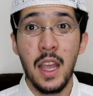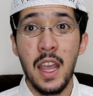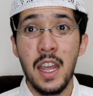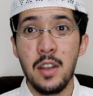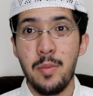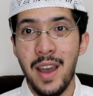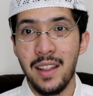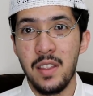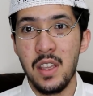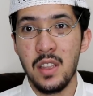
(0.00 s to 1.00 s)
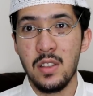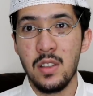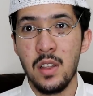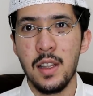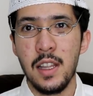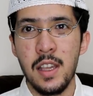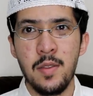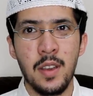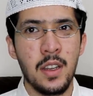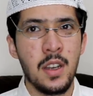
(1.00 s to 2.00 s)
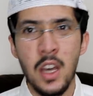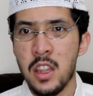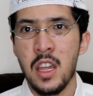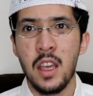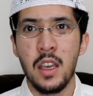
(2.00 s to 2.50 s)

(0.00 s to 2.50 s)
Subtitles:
and bad deeds, leaving nothing.